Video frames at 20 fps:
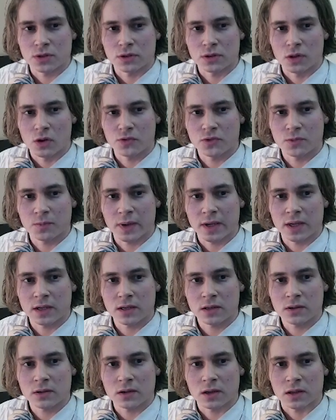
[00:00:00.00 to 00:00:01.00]
loved
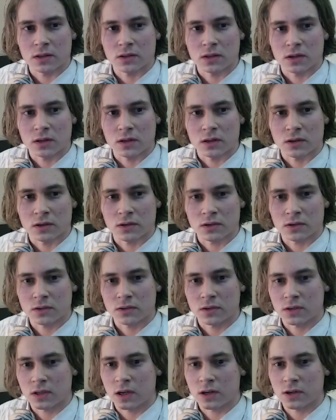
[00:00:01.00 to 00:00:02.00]
painting, and
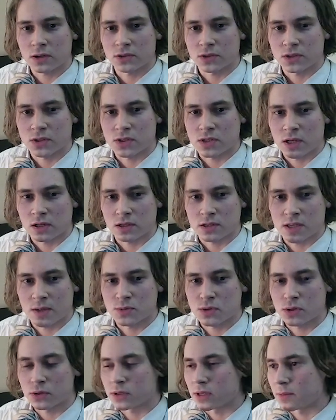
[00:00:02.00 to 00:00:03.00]
character design is
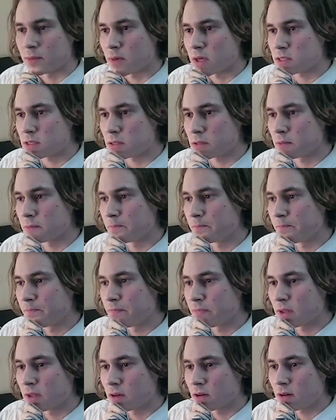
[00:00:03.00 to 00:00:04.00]
absolutely amazing.
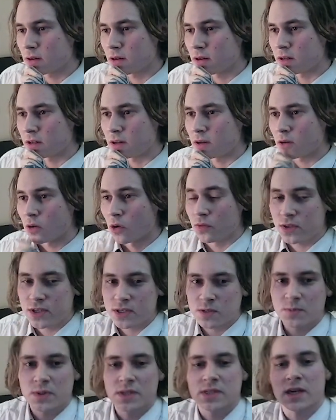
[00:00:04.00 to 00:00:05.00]
On
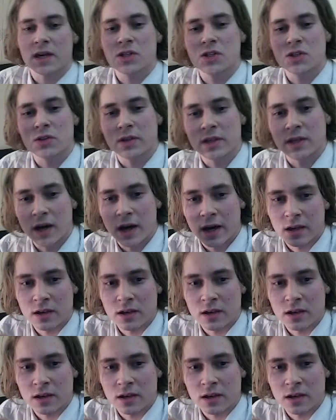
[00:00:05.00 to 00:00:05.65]
this piece, actually, I